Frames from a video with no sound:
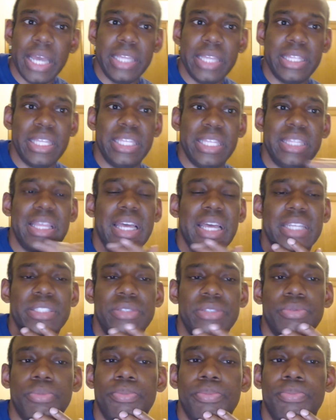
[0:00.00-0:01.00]
I think
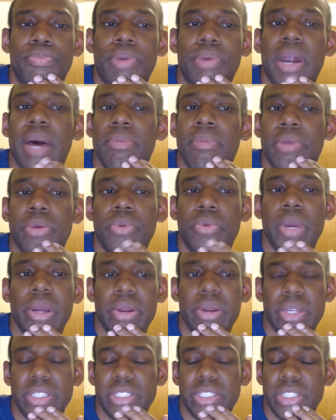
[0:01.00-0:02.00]
that's probably
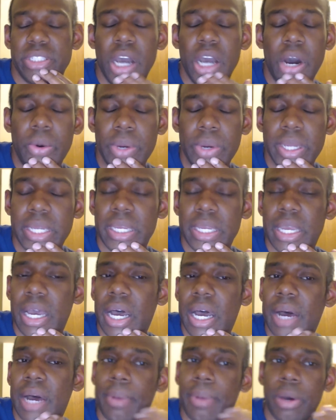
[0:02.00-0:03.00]
where it's going,
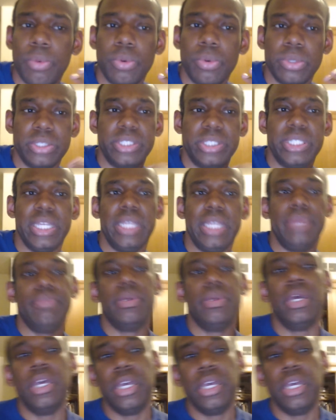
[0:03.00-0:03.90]
uh, but we'll see.